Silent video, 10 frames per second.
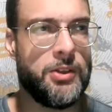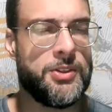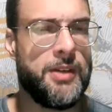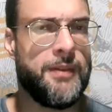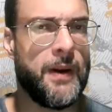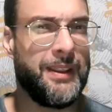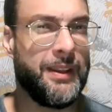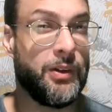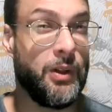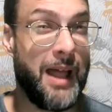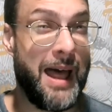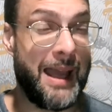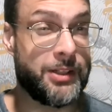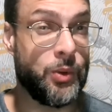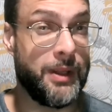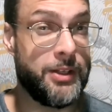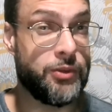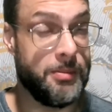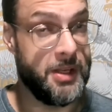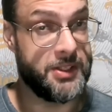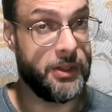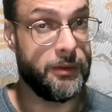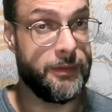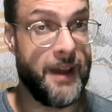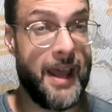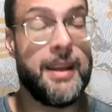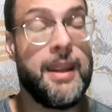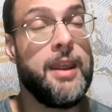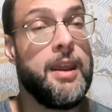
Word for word: you'll see very little actual intramuscular fat.